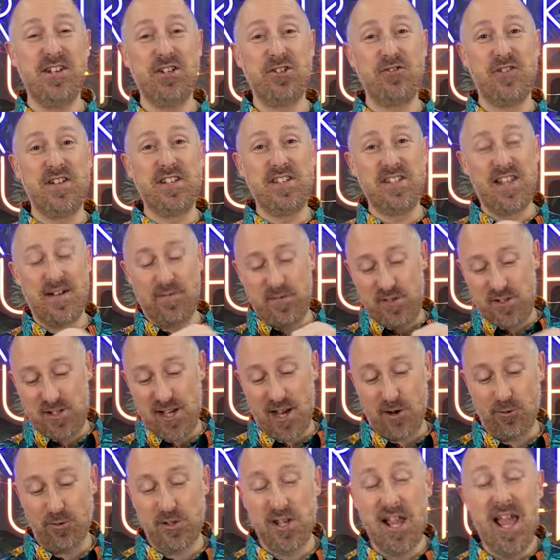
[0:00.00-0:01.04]
that Drinkstuff
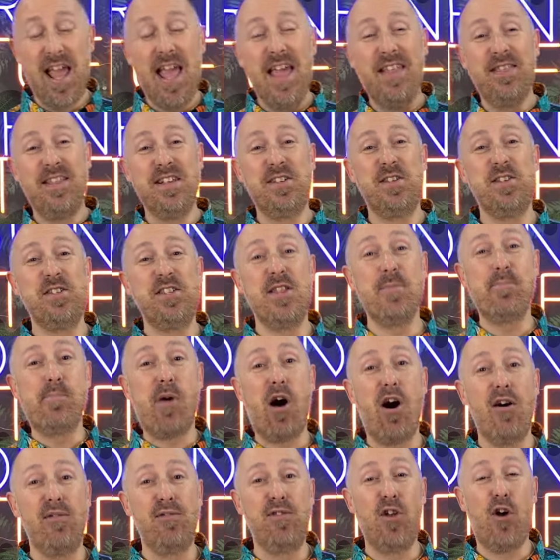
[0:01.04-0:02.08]
sells. This is the
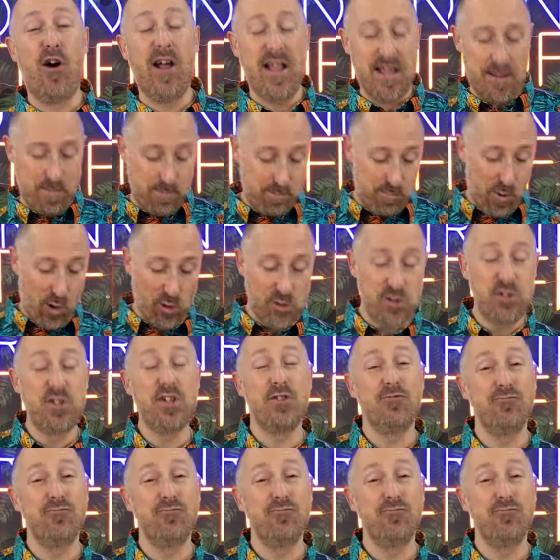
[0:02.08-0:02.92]
Barfly embossed